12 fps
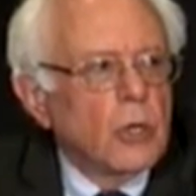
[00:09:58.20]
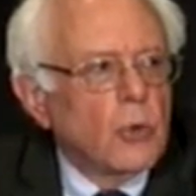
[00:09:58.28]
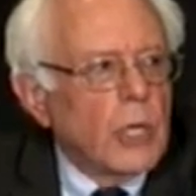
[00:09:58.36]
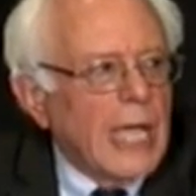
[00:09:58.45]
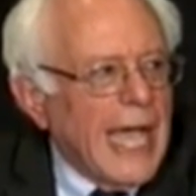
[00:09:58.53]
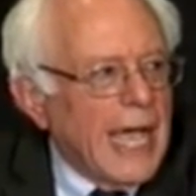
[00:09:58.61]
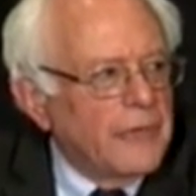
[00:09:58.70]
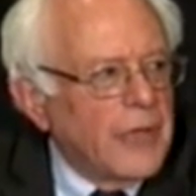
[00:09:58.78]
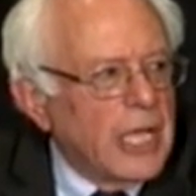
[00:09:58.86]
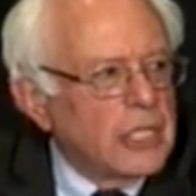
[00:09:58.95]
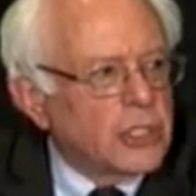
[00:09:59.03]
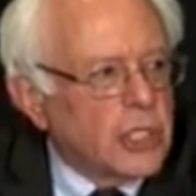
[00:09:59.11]
We have
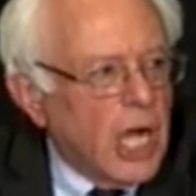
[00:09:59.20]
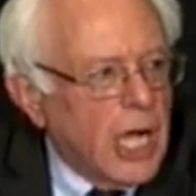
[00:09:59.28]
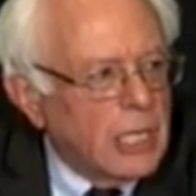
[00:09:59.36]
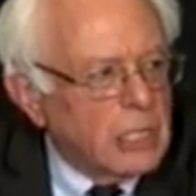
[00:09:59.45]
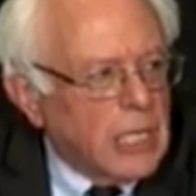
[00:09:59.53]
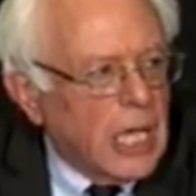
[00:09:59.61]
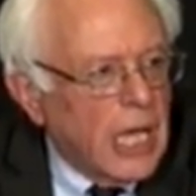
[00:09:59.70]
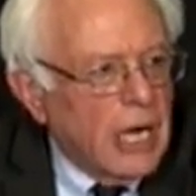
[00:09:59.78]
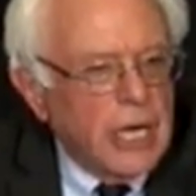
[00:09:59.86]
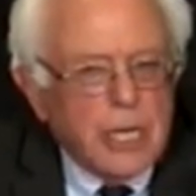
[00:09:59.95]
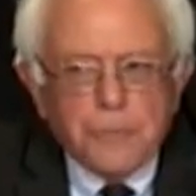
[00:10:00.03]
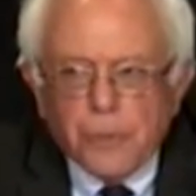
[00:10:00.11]
a child
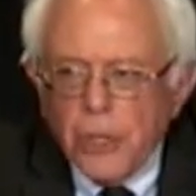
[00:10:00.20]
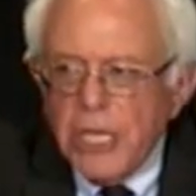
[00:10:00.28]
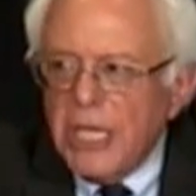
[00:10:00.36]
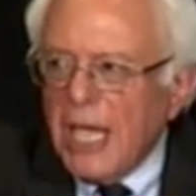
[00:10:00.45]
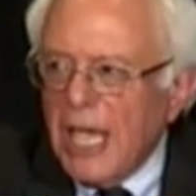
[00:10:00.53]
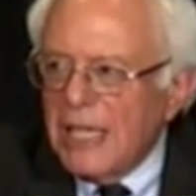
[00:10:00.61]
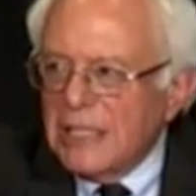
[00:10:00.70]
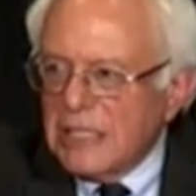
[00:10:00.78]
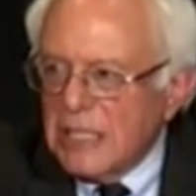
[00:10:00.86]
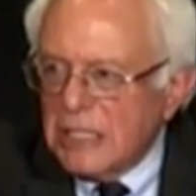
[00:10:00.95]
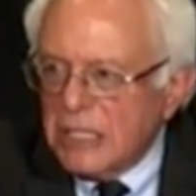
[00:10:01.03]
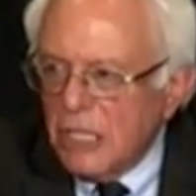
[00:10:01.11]
care and pre-K
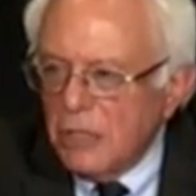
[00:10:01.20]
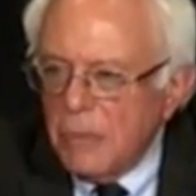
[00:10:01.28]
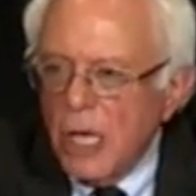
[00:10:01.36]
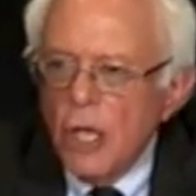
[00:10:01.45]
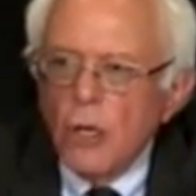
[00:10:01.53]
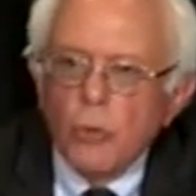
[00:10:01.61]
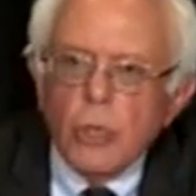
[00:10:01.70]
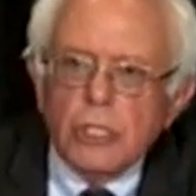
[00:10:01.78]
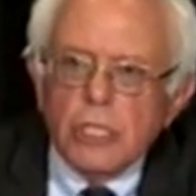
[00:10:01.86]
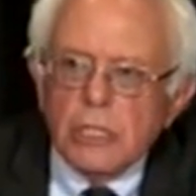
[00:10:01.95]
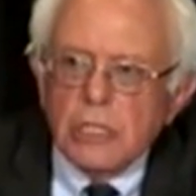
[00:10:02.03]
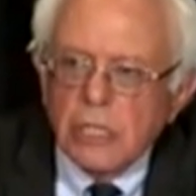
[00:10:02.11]
system
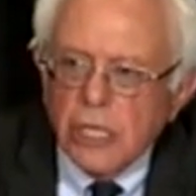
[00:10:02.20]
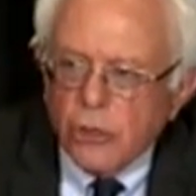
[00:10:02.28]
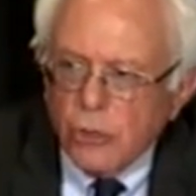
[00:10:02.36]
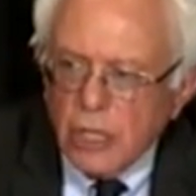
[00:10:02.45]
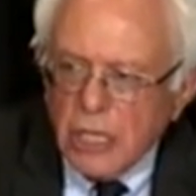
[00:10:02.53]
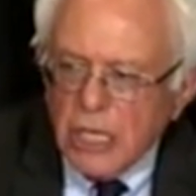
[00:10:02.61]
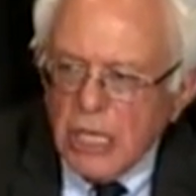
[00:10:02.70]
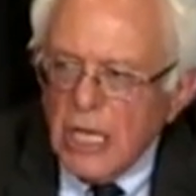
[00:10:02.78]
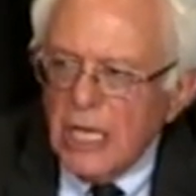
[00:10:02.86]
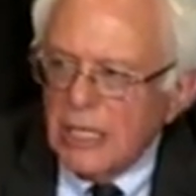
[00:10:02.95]
which is literally